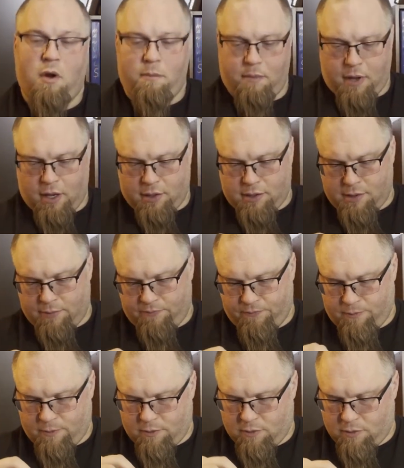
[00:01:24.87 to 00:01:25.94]
box.
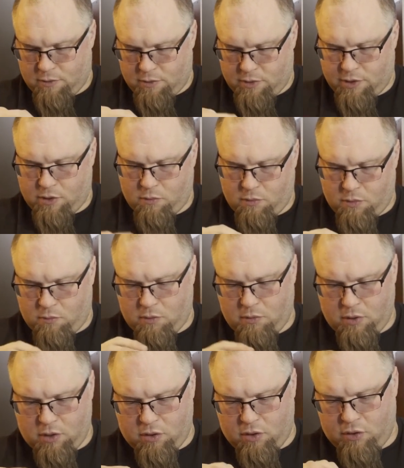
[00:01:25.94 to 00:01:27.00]
So what
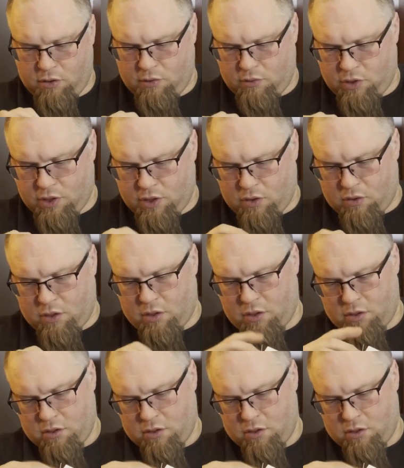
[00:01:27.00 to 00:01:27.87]
we're going to do is we're just going to...